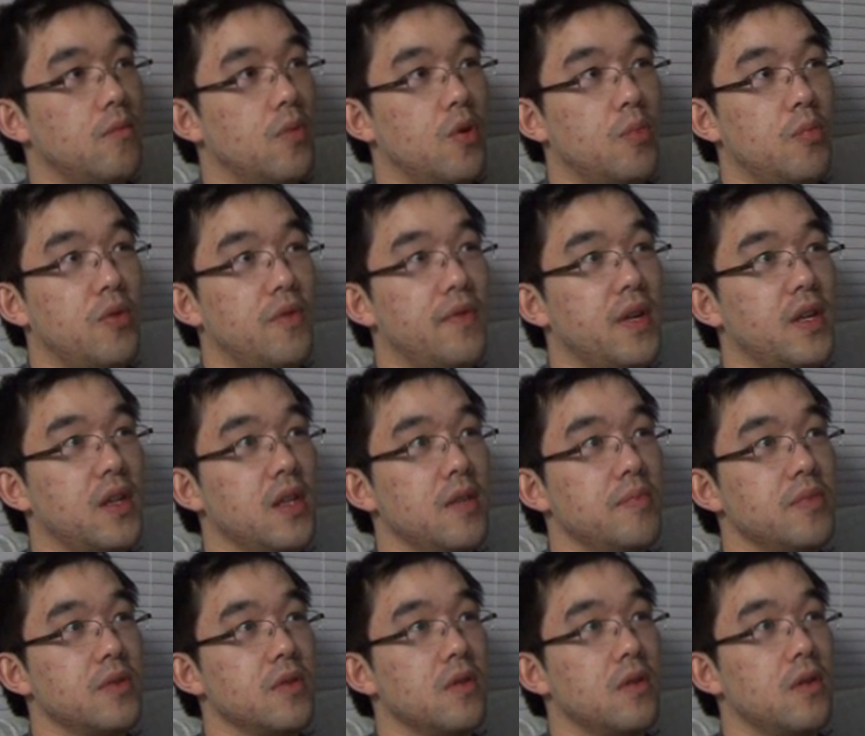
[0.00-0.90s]
More movie
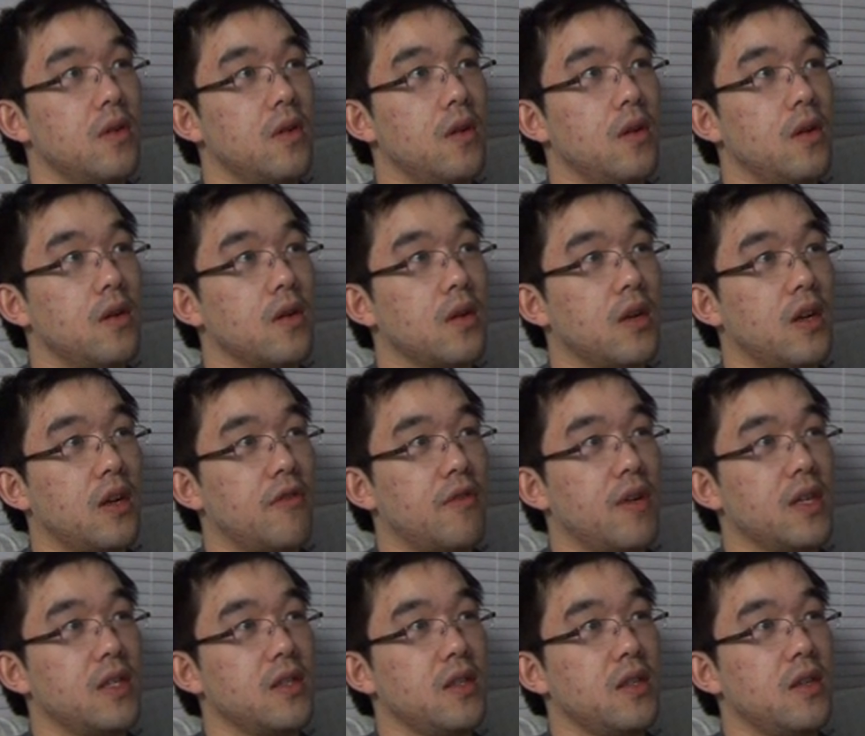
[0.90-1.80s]
clips?
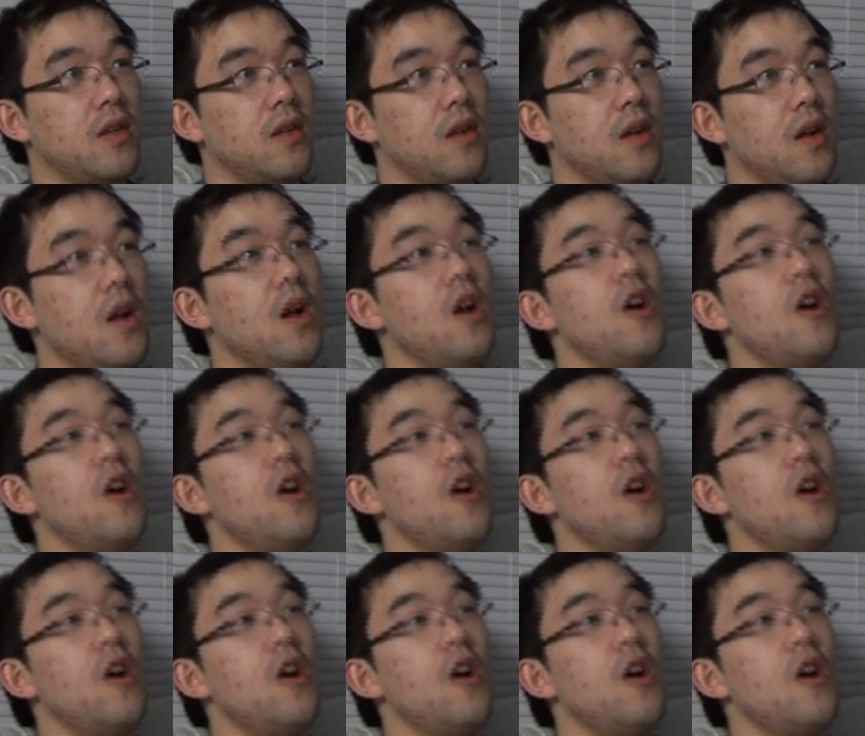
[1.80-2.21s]
Congratulations.